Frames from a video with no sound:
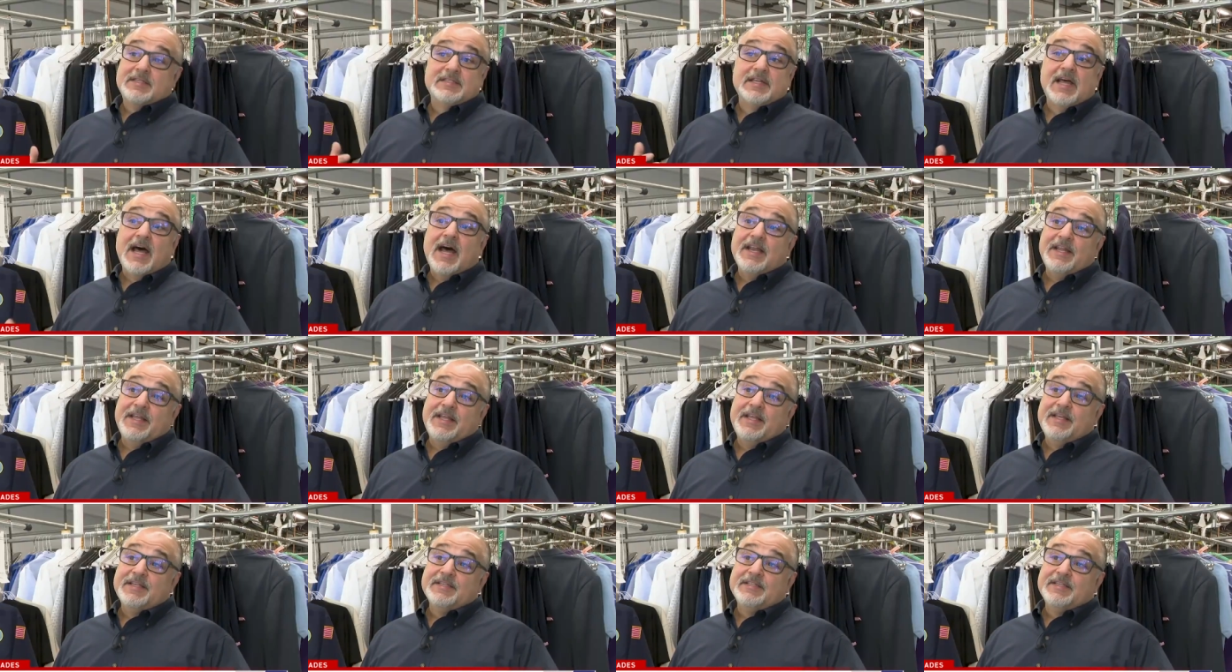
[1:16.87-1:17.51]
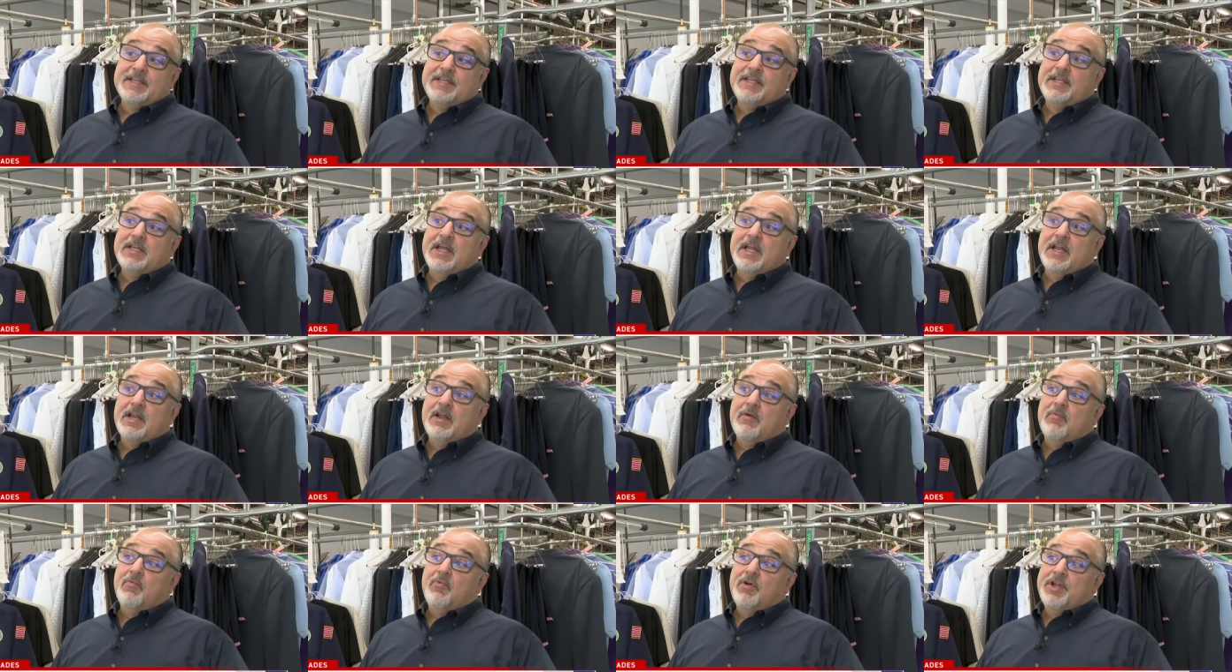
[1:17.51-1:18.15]
not easy, and
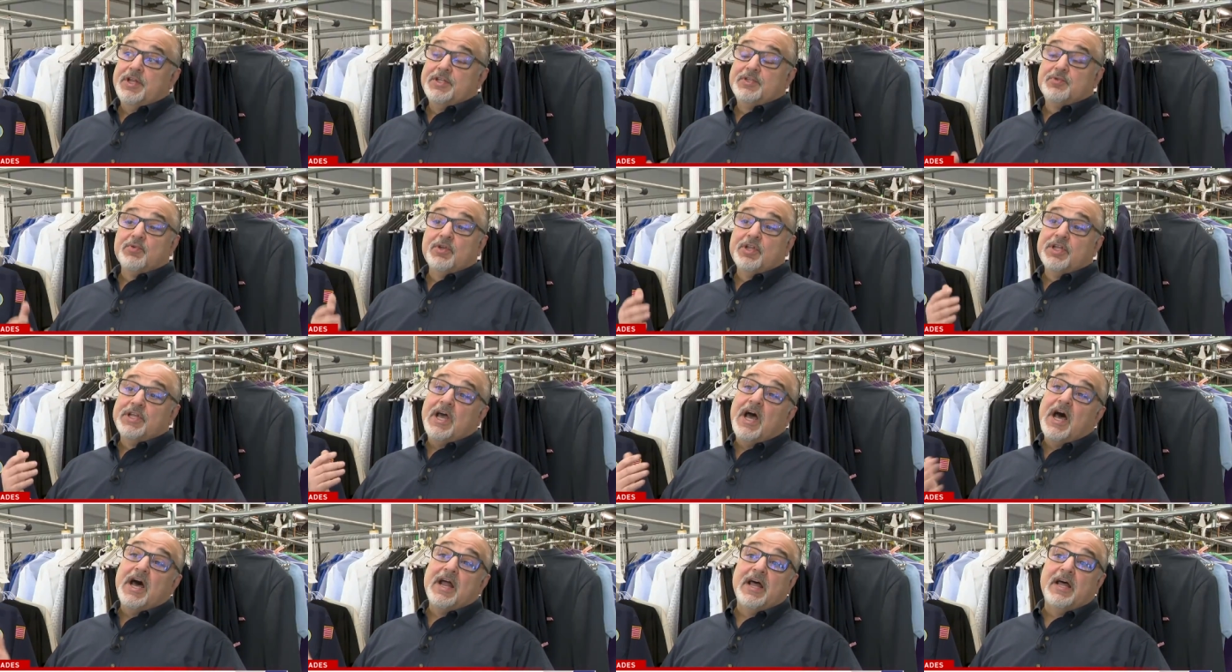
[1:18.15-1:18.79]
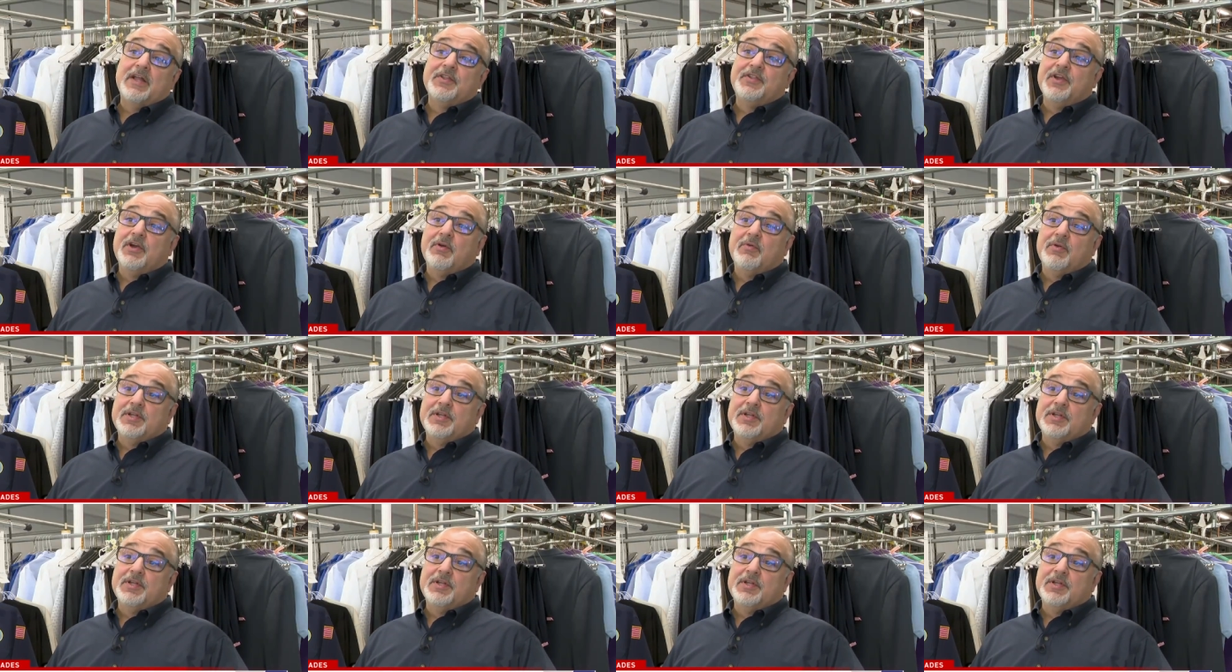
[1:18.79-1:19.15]
then when it's really hot out there,